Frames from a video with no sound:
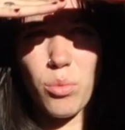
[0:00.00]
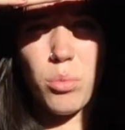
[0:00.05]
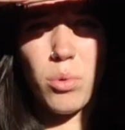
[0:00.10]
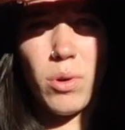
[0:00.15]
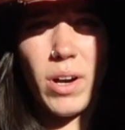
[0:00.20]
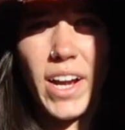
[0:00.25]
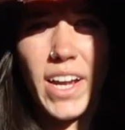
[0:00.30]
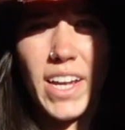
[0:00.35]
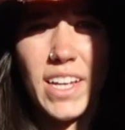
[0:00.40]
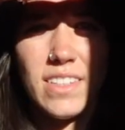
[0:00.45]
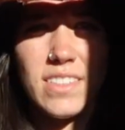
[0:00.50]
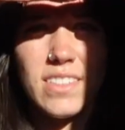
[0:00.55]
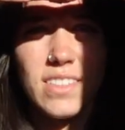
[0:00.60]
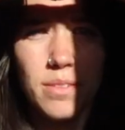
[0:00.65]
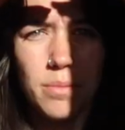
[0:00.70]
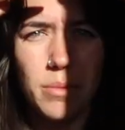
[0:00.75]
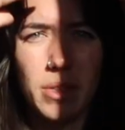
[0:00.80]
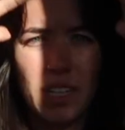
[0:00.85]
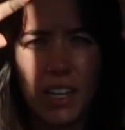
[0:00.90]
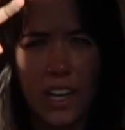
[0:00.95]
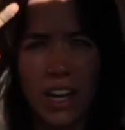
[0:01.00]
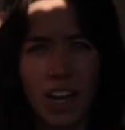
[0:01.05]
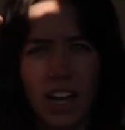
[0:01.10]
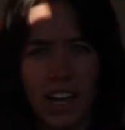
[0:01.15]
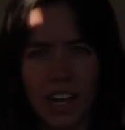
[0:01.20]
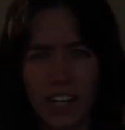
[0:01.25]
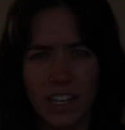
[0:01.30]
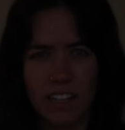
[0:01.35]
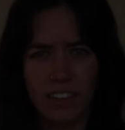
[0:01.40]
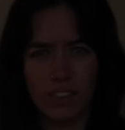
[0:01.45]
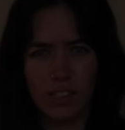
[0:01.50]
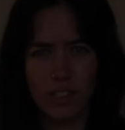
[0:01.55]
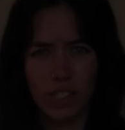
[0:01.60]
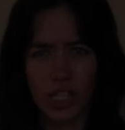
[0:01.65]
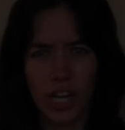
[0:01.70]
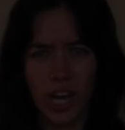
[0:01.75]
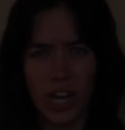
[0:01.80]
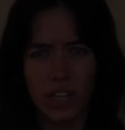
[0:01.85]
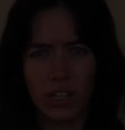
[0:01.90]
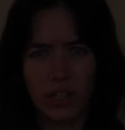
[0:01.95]
Bright and hide in the
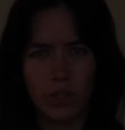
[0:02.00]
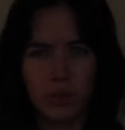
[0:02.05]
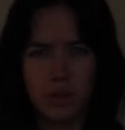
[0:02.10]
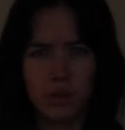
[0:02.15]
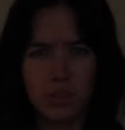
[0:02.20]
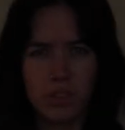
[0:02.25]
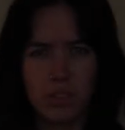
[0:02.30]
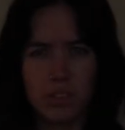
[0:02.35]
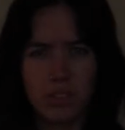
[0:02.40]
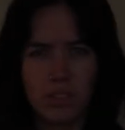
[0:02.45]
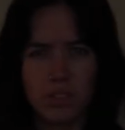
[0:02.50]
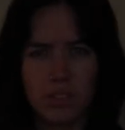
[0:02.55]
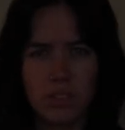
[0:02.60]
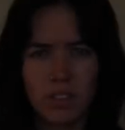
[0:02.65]
shadows.